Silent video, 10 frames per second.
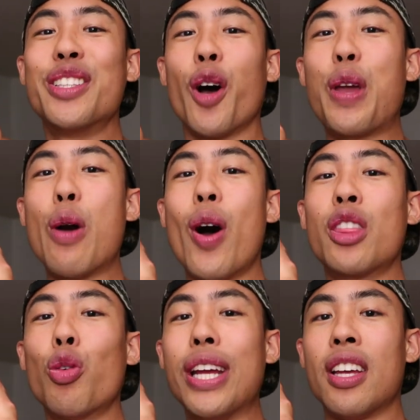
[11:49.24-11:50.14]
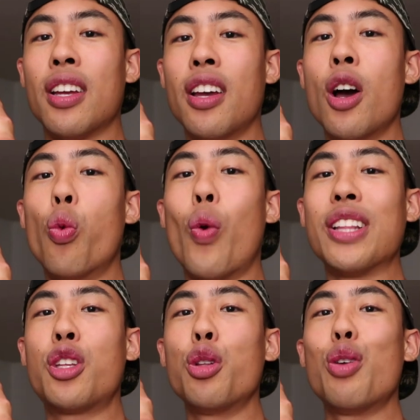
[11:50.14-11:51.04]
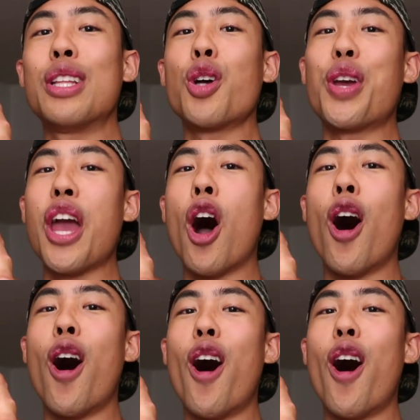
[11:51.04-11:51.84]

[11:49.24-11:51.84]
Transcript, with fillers: Tokyo on 3. 1, 2, 3, Tokyo,